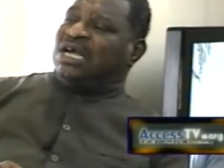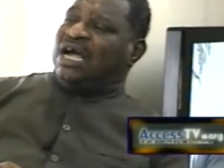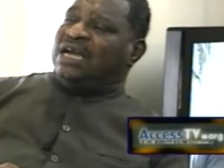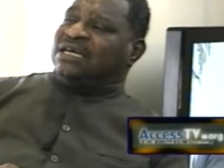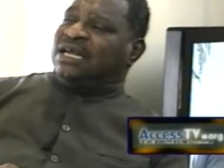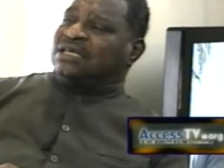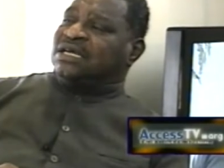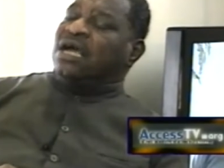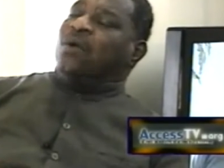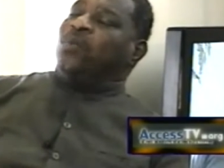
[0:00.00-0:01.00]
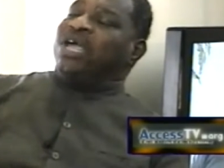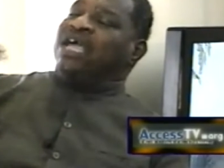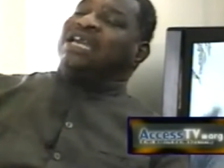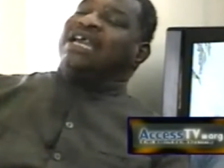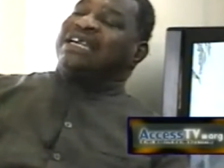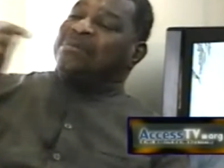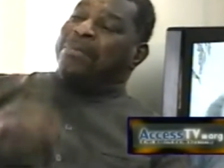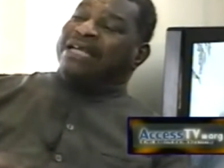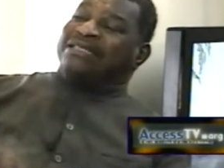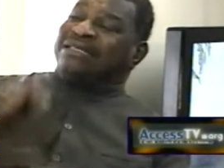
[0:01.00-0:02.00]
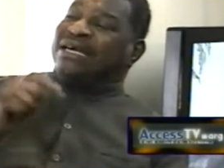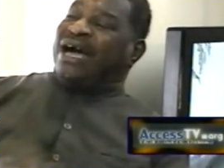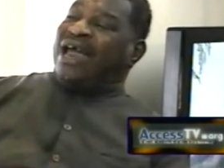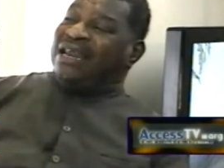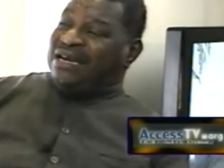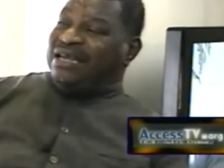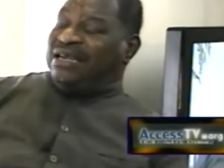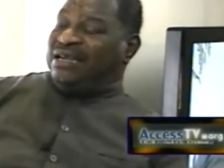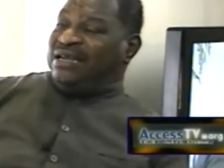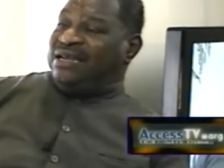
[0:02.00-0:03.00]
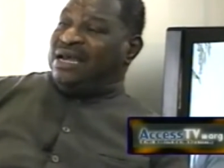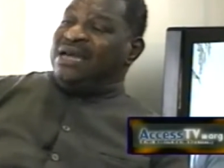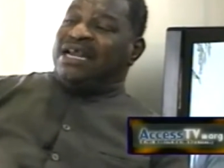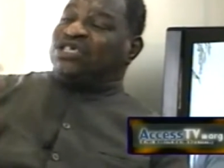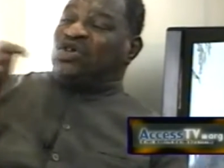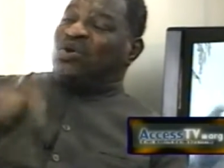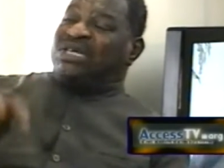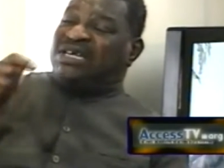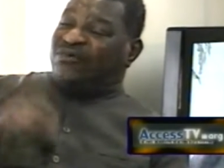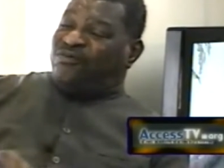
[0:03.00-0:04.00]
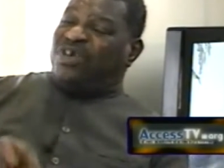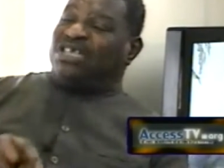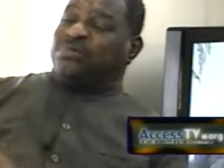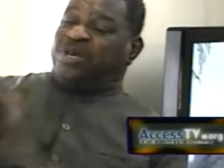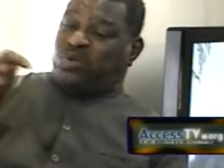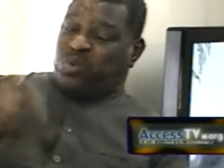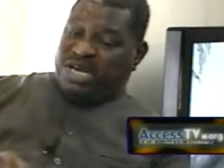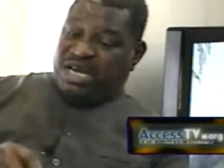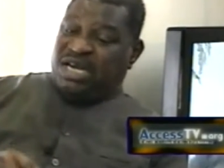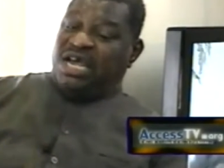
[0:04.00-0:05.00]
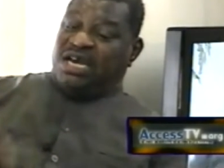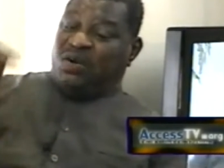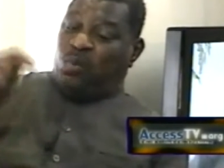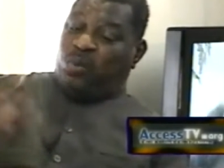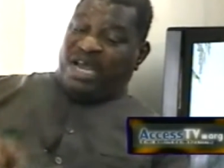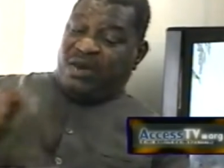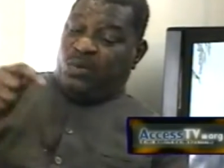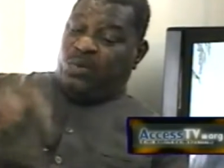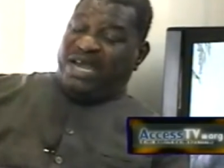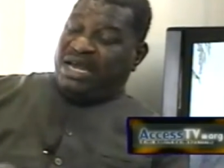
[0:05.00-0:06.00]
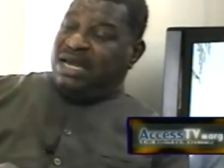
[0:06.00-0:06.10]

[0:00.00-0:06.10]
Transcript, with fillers: in context. Mm -hmm. We're in a domestic colony. Okay. There's no difference between the way we